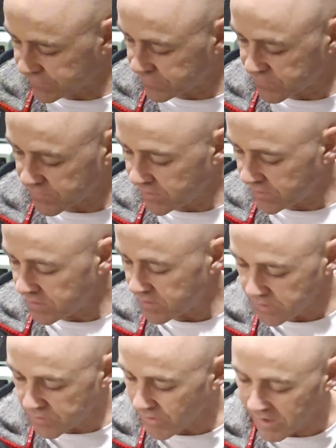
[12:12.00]

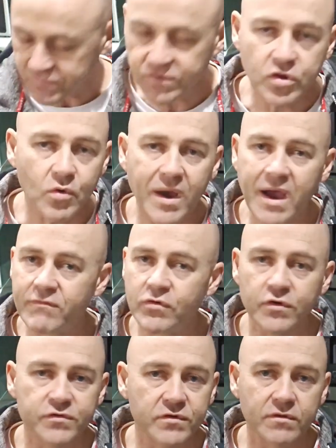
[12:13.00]
UHQR
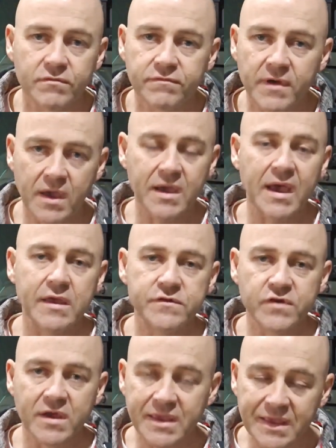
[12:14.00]
version of
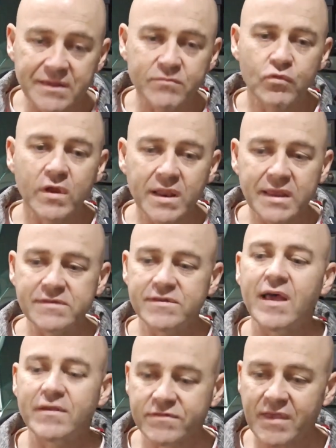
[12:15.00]
Aja. It really
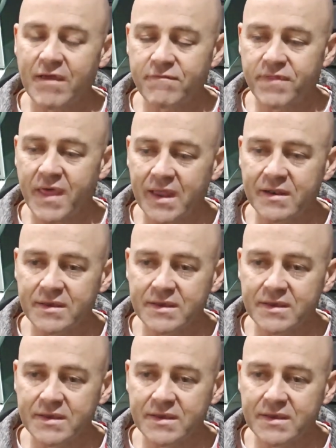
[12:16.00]
does have that